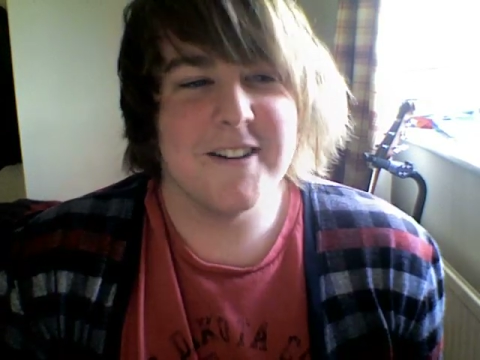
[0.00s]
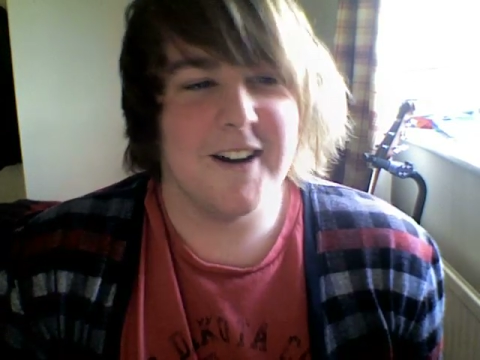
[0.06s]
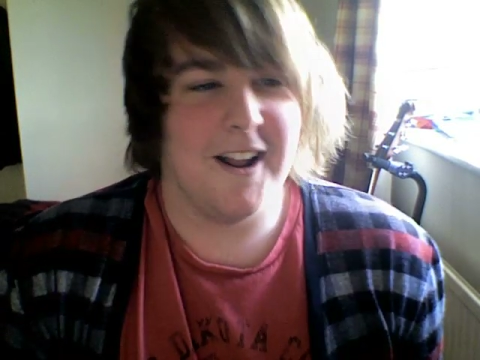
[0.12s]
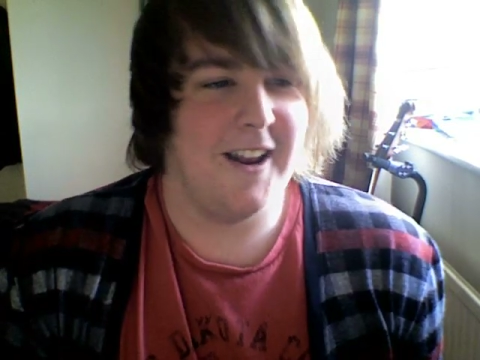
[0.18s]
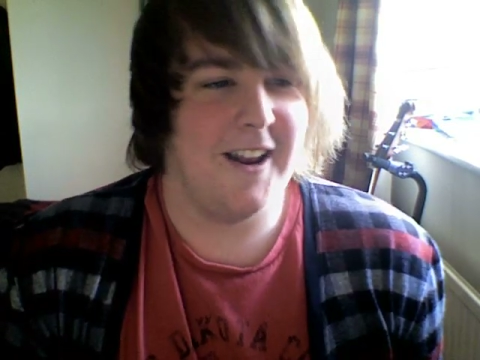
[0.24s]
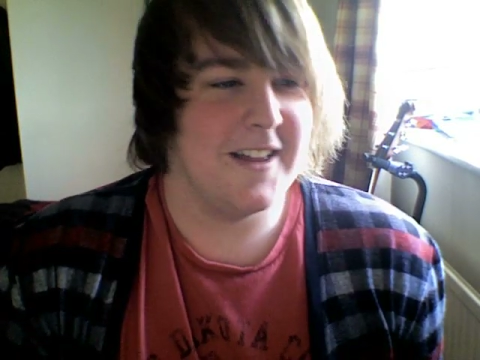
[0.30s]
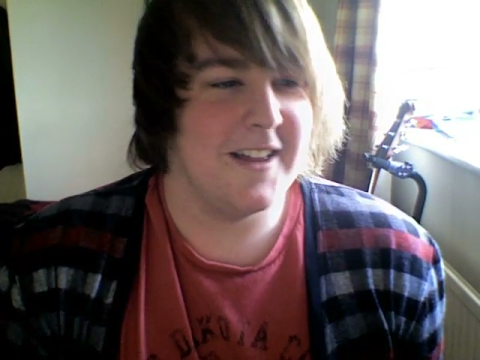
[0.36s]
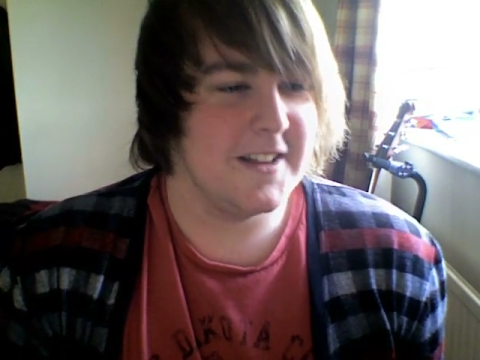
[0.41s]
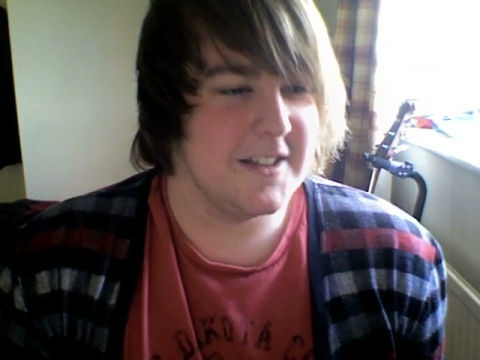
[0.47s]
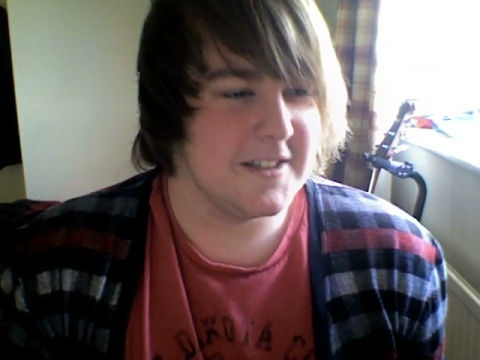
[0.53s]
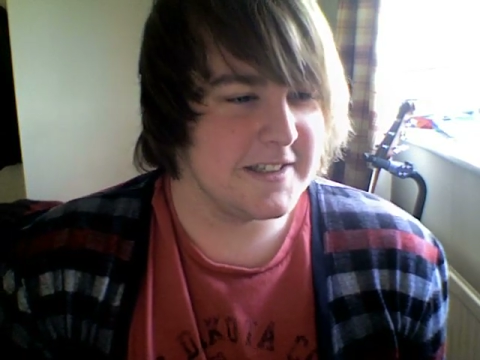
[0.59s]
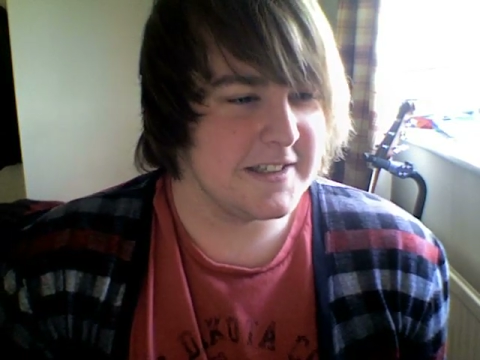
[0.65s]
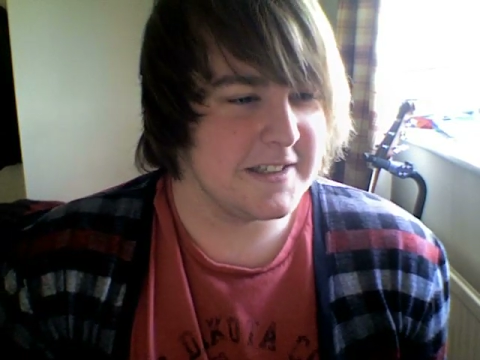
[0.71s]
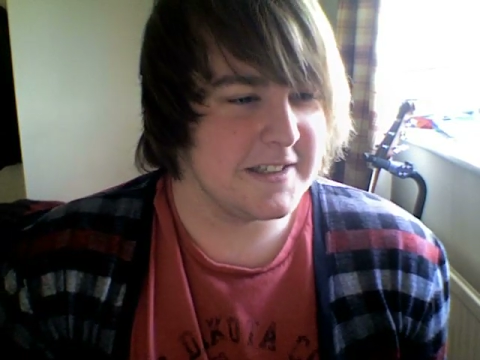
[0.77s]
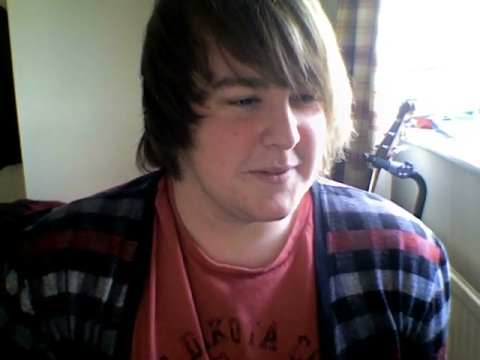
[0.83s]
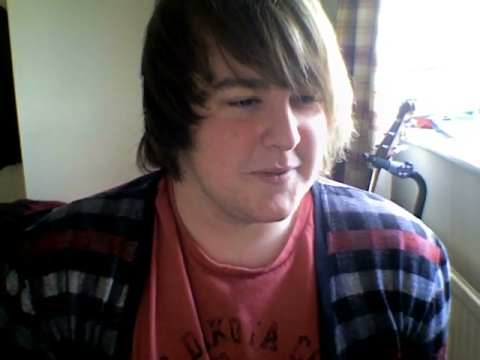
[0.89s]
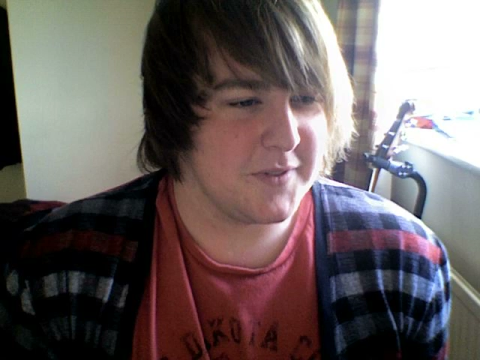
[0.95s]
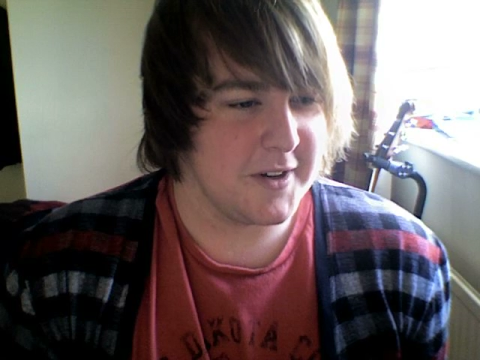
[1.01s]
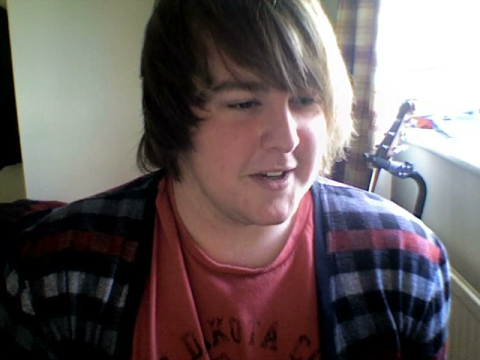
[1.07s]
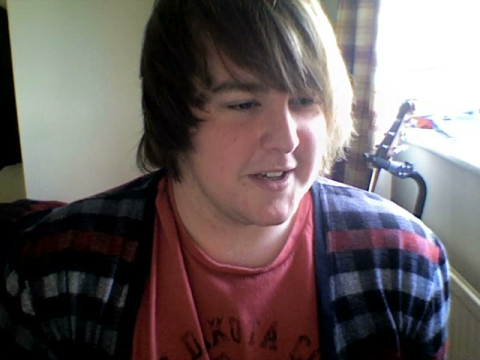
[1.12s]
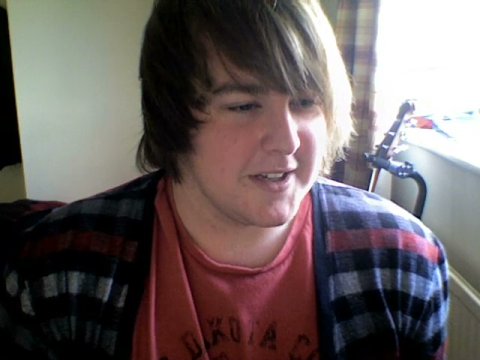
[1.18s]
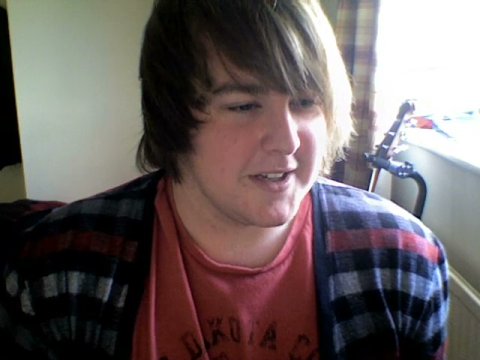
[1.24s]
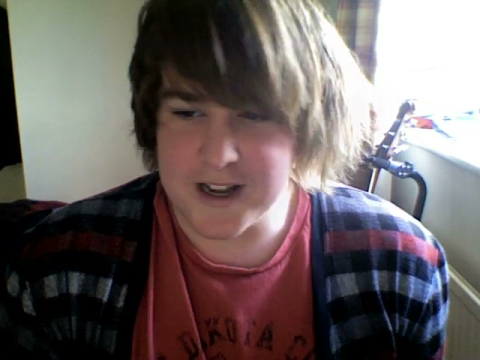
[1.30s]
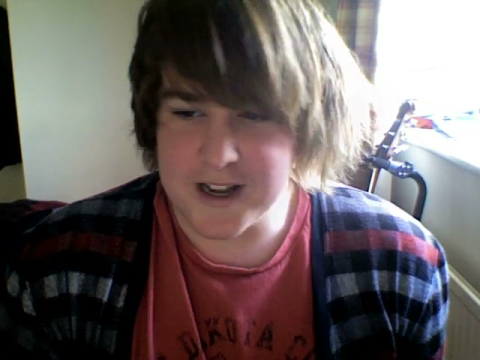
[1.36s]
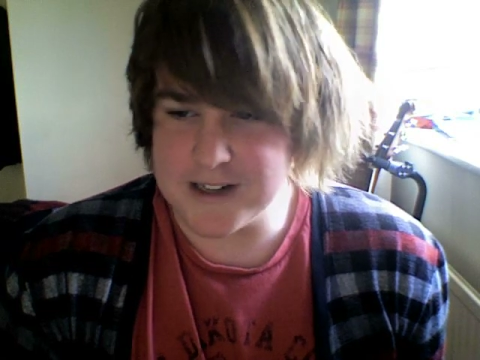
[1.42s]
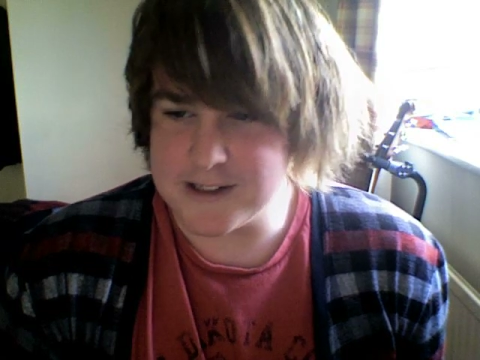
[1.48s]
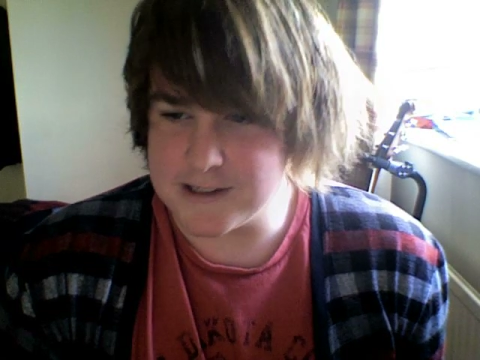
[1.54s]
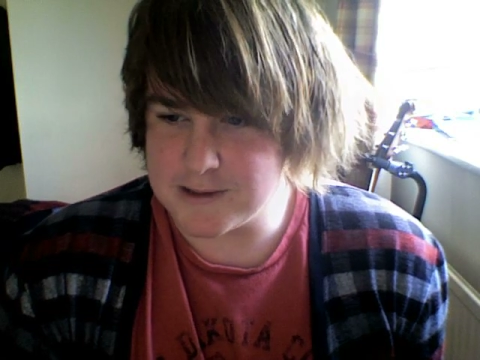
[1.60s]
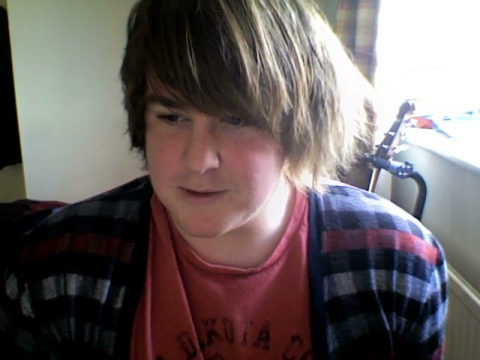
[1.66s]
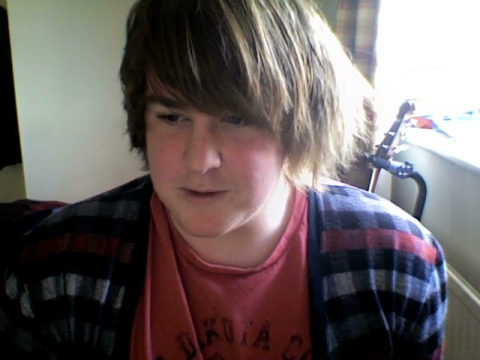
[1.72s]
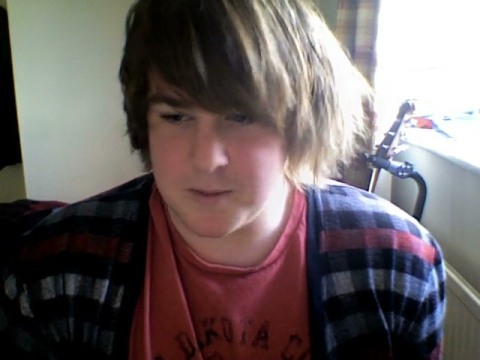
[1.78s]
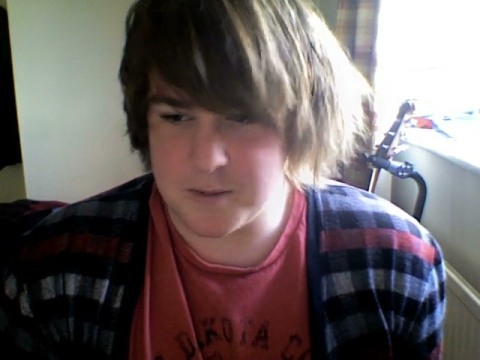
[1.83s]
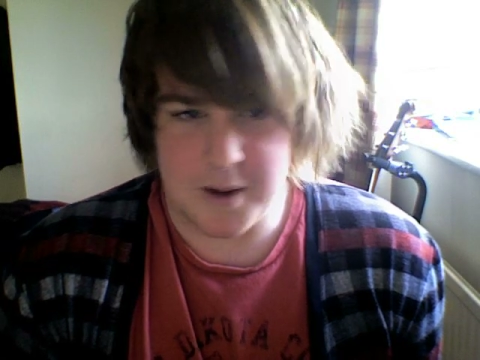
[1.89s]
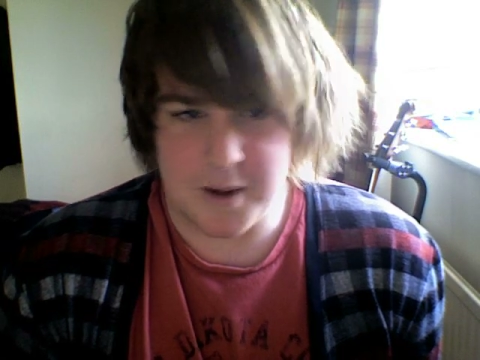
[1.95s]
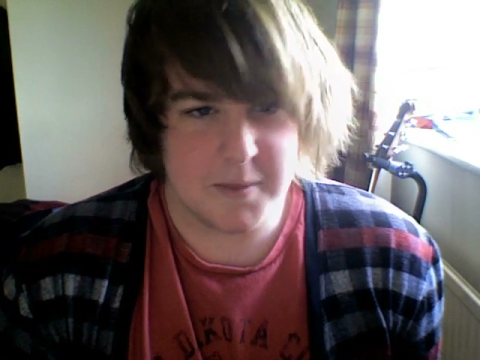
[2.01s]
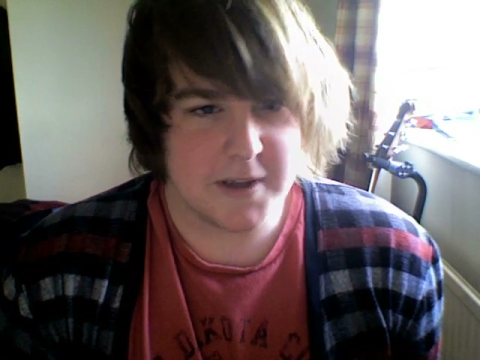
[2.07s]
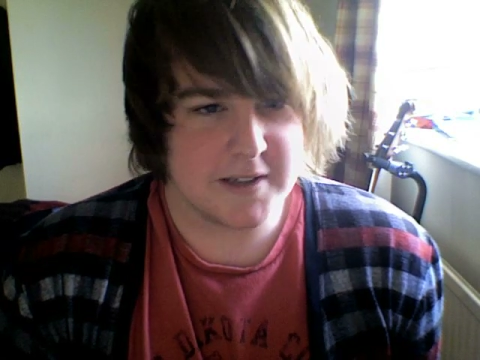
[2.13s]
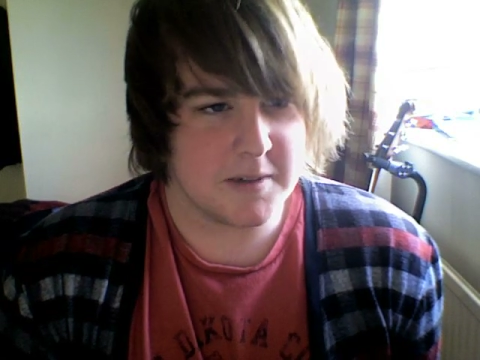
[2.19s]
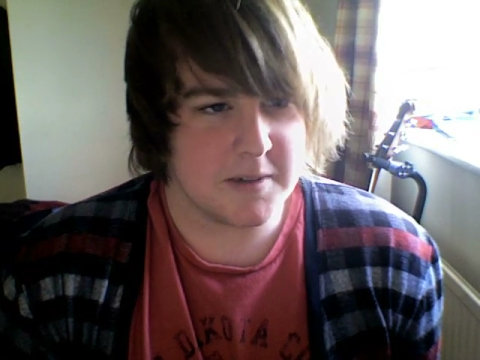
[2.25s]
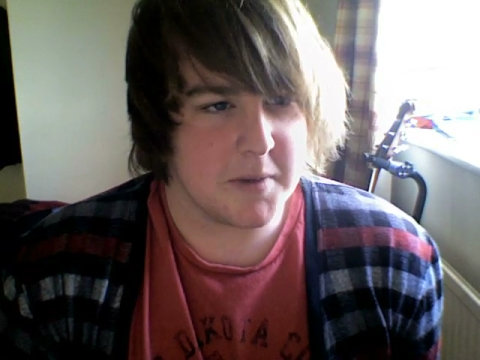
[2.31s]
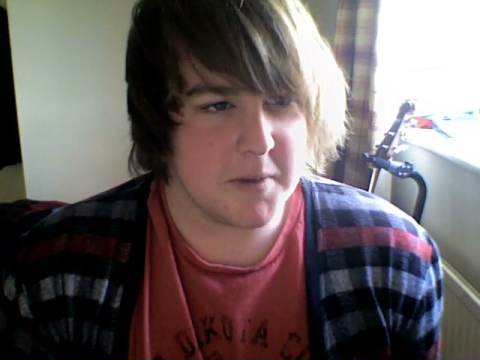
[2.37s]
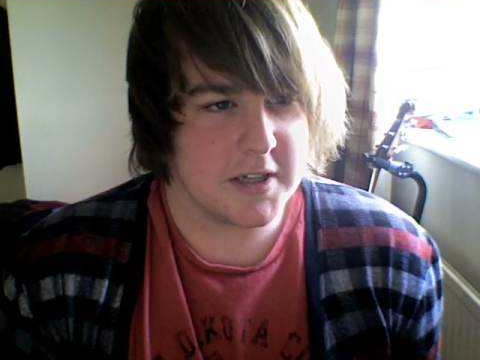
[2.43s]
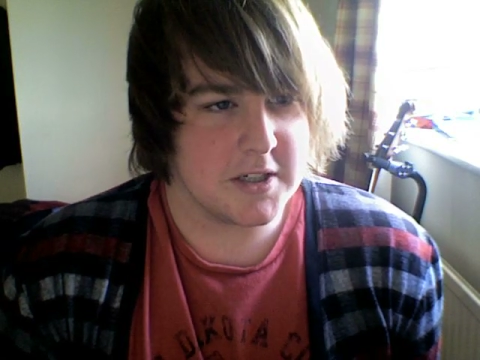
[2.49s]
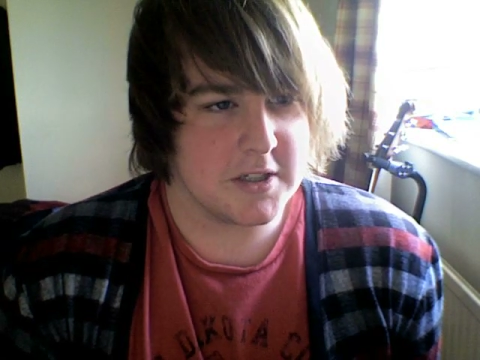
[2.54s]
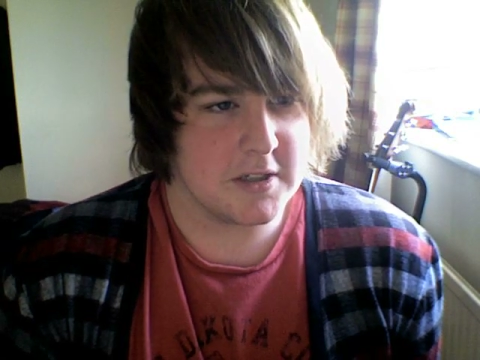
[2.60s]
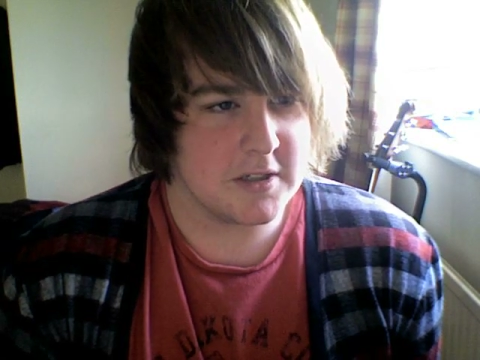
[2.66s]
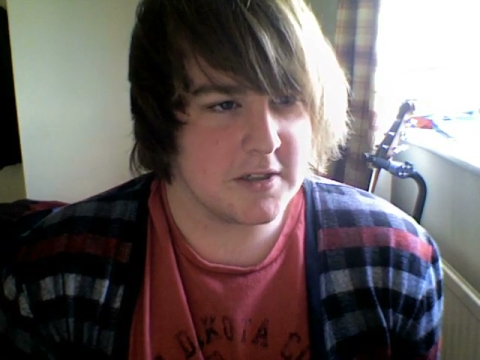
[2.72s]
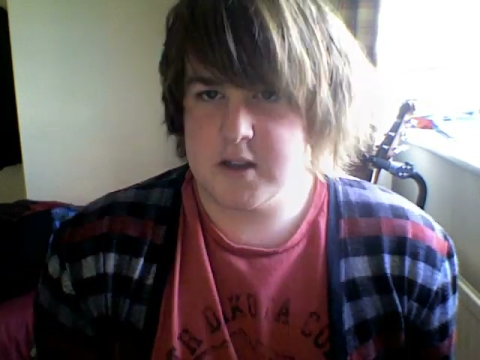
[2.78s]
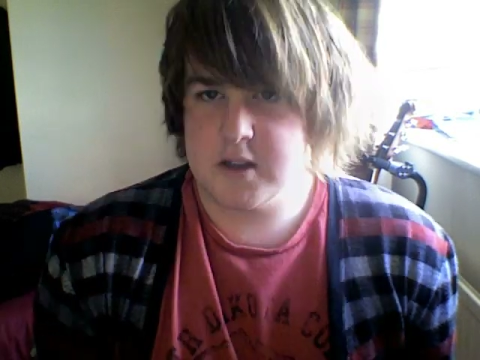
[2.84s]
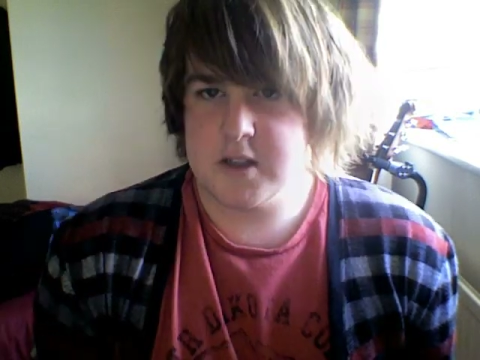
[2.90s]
Dude, I like this, this is funny. I need to talk about masturbation.